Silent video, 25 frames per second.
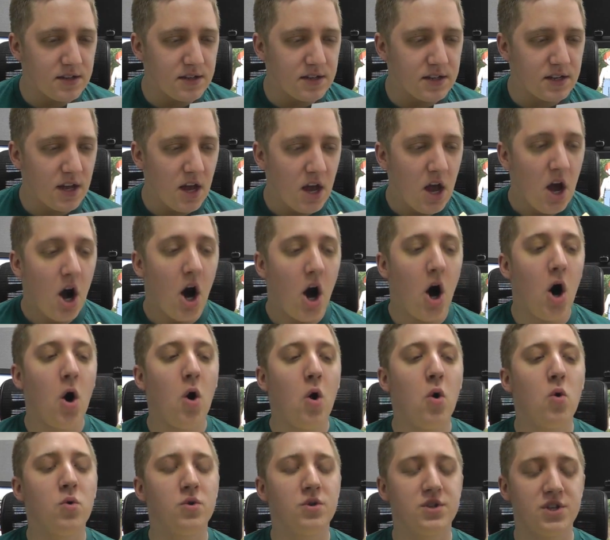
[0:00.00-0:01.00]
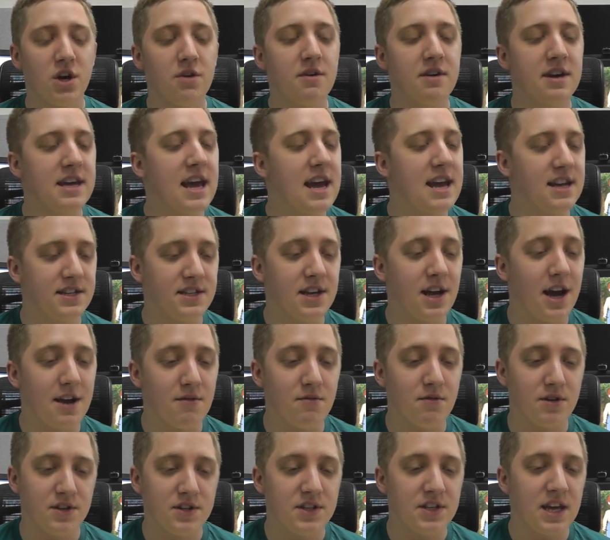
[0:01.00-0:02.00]

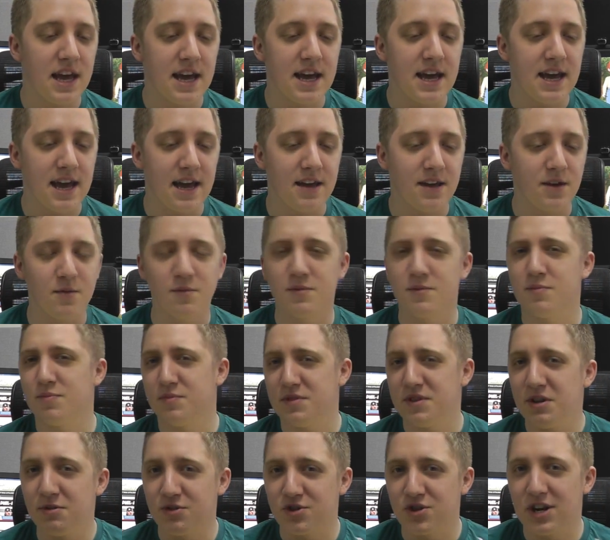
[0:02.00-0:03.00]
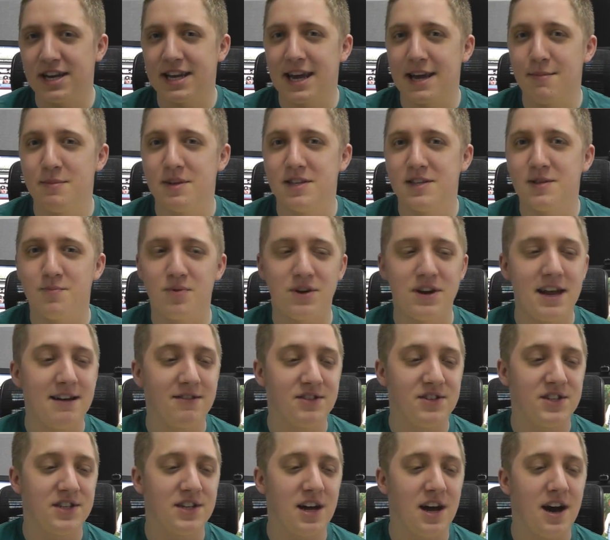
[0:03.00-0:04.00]
Cyrus. Yeah. You were trying to get me to
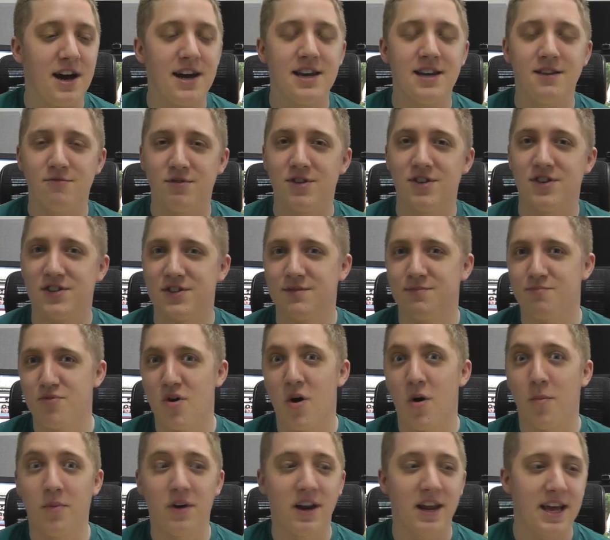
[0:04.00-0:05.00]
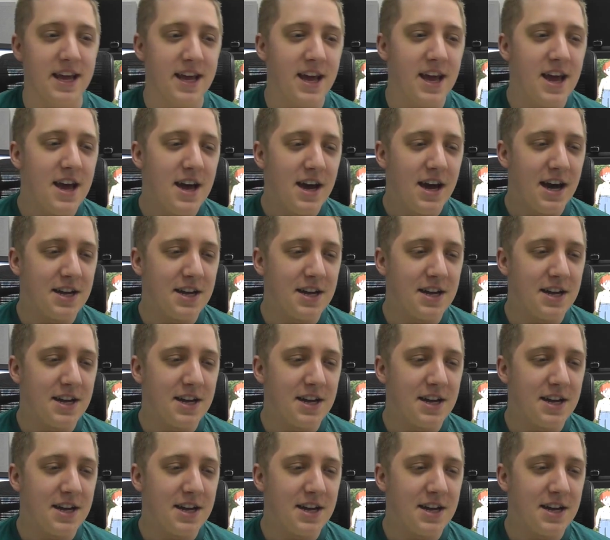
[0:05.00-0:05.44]
pronounce Cyrus properly.